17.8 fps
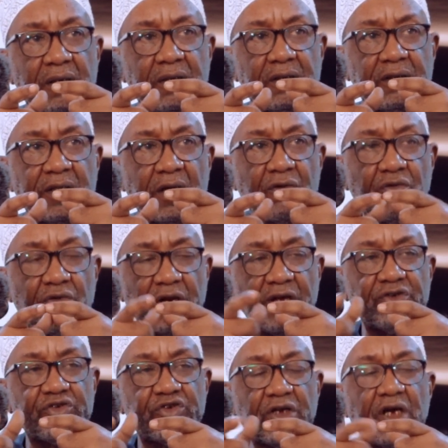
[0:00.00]
the
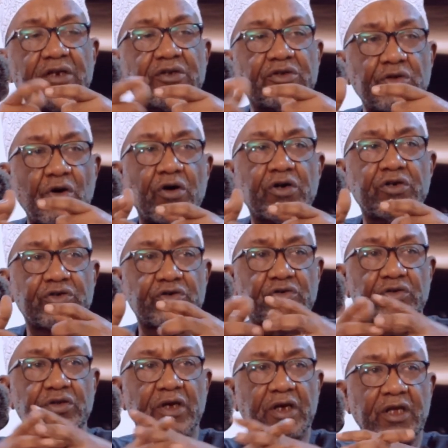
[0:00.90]
Quraysh had talked
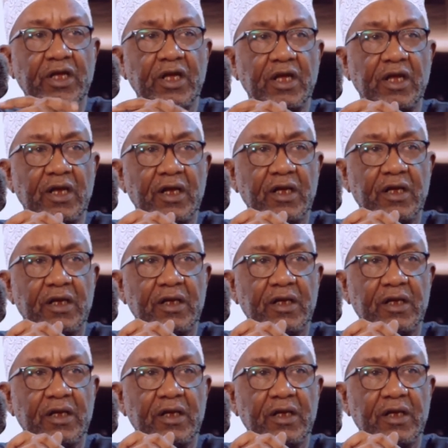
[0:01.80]
to the king.